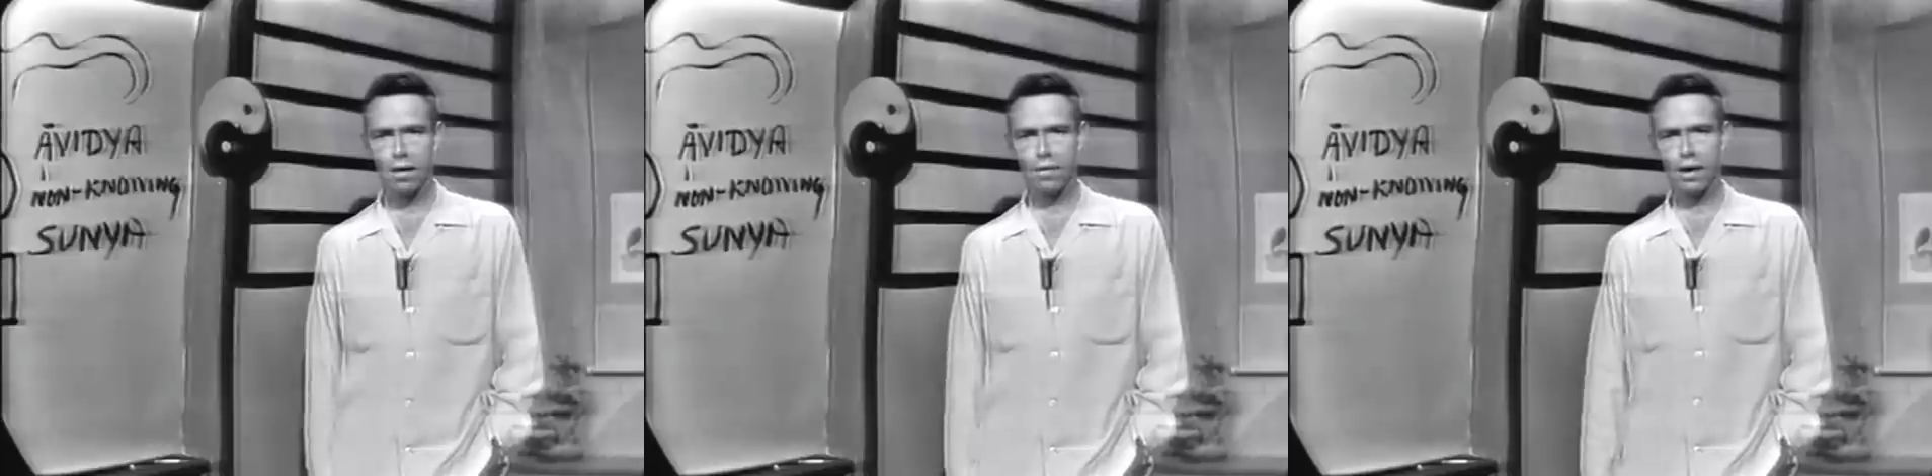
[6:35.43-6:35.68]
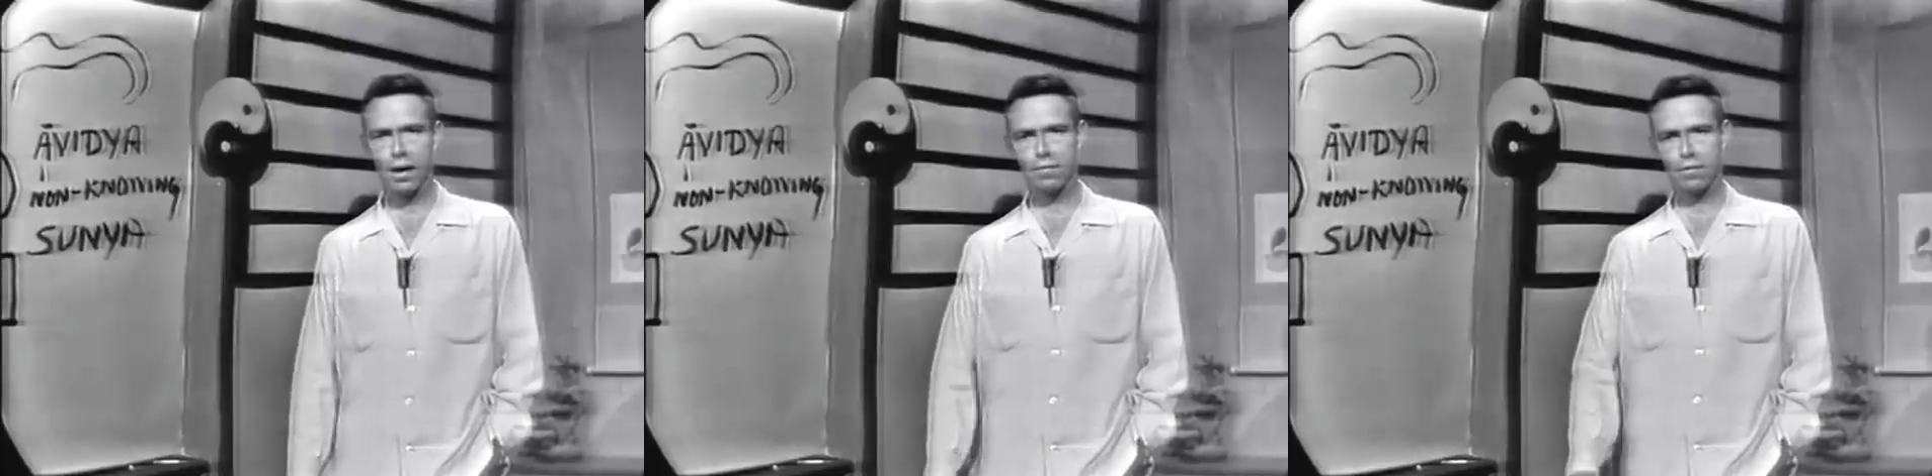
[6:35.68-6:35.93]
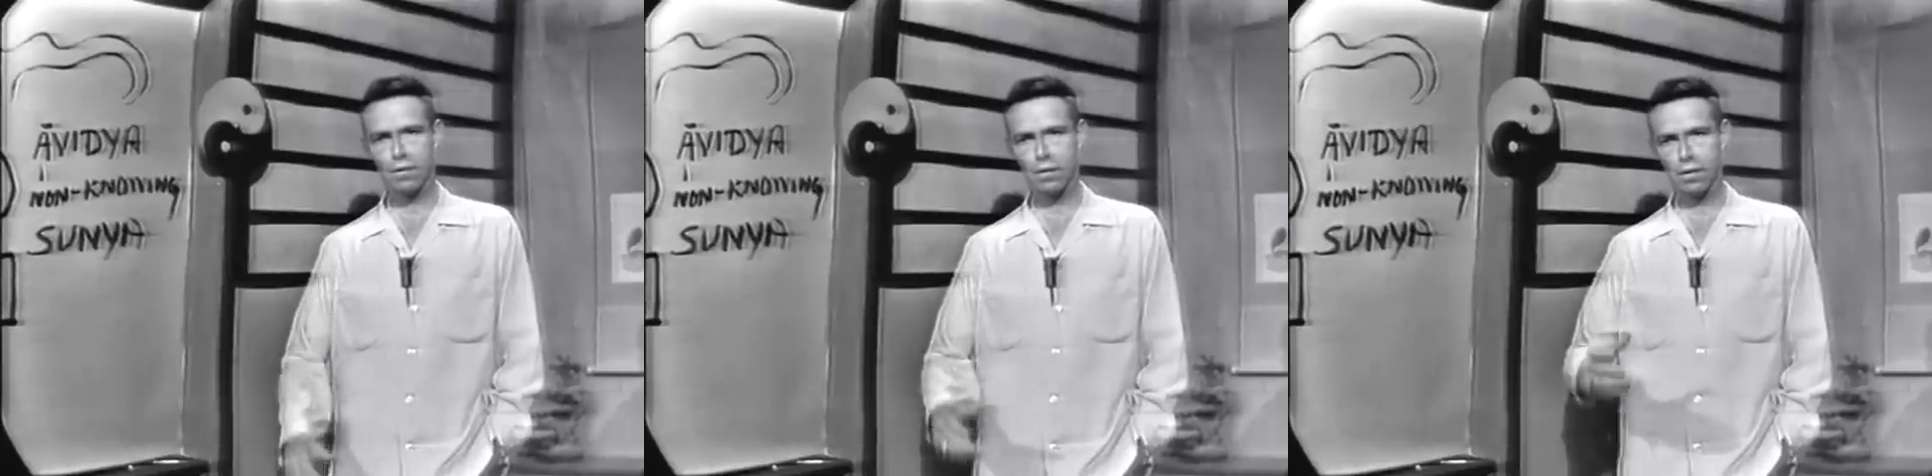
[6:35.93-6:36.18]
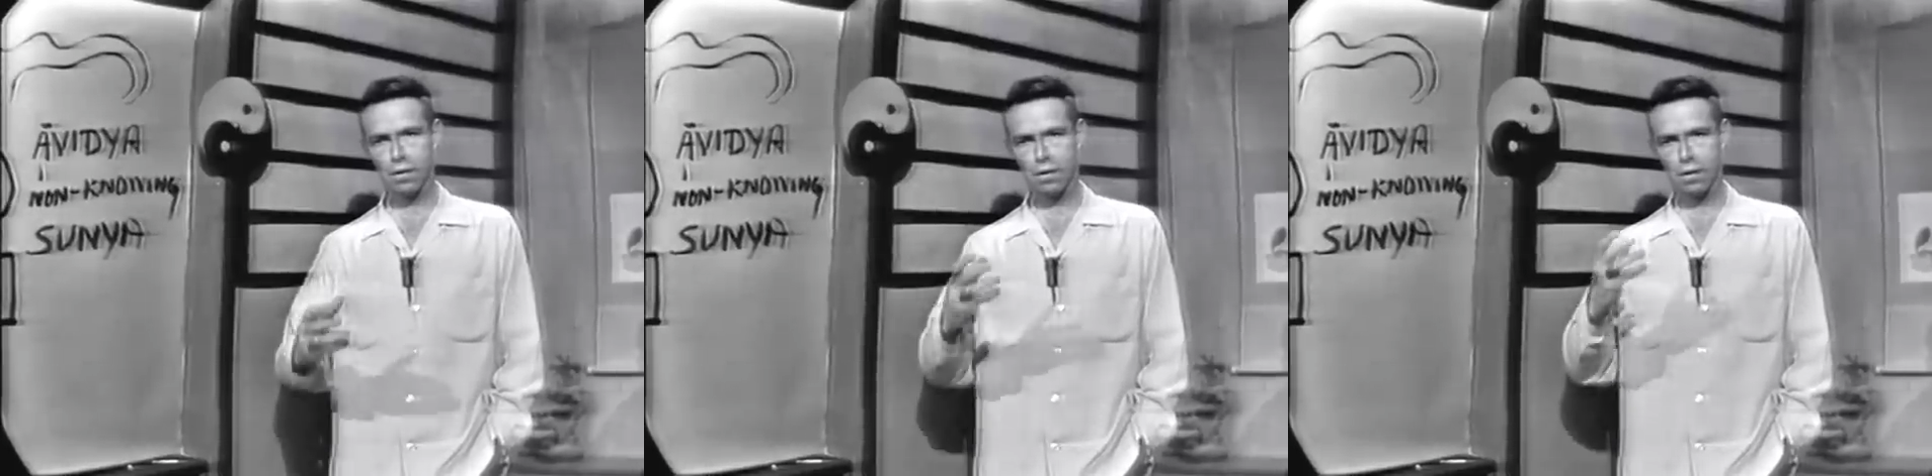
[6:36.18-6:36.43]
that
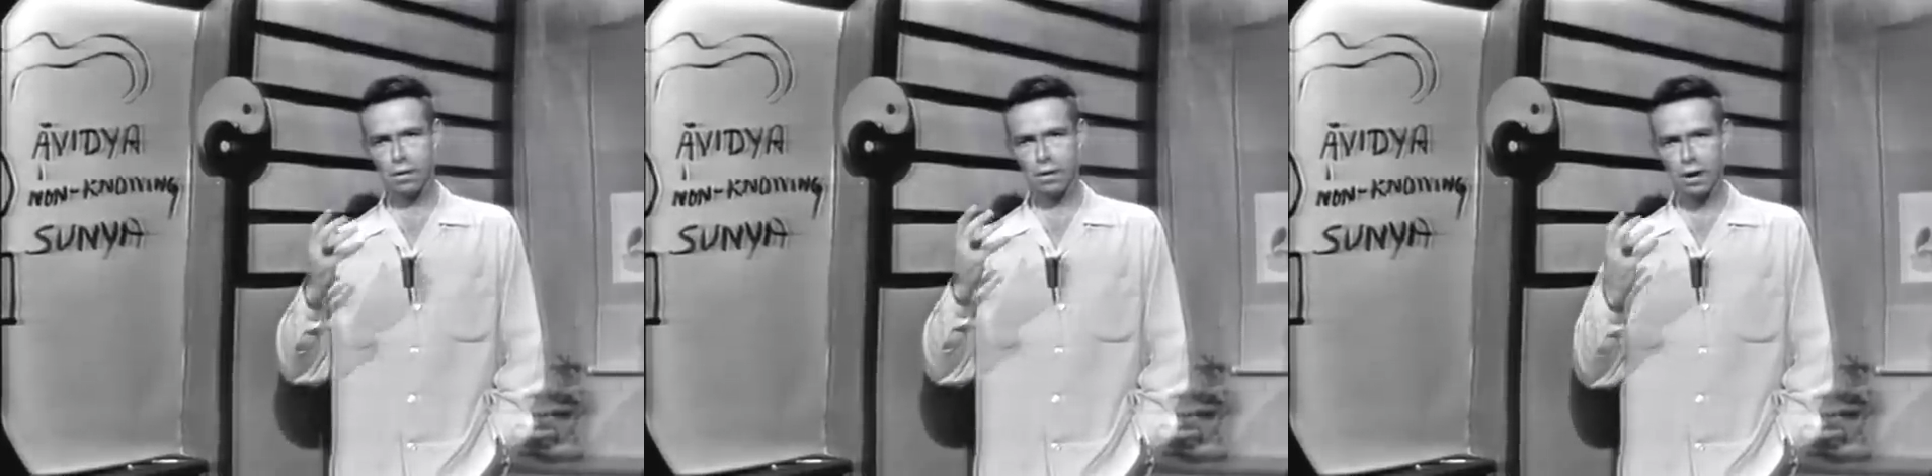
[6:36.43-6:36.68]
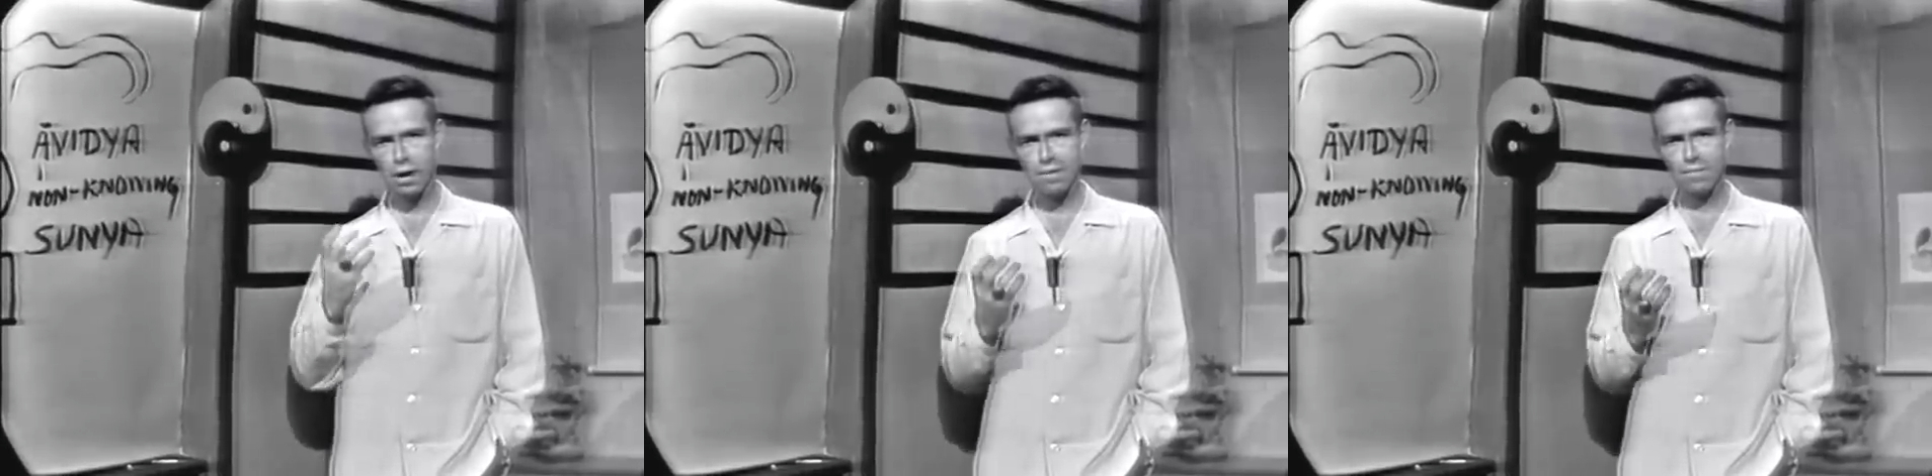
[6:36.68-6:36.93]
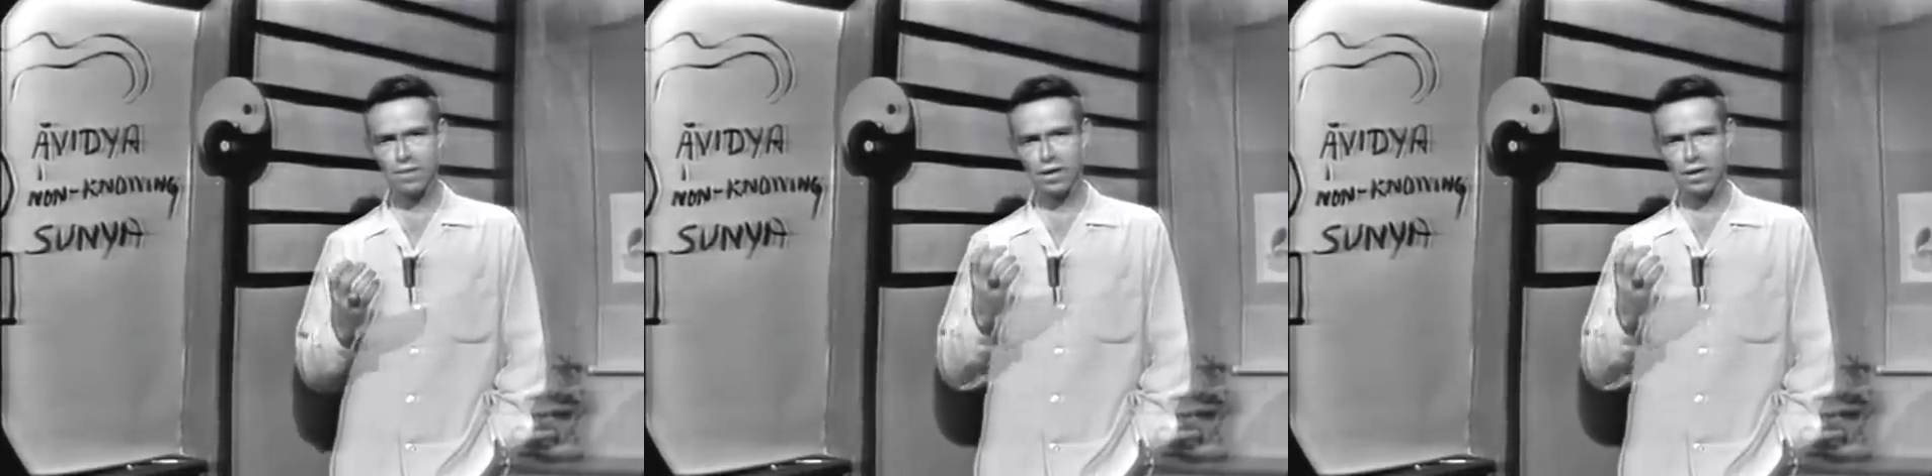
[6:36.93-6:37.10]
life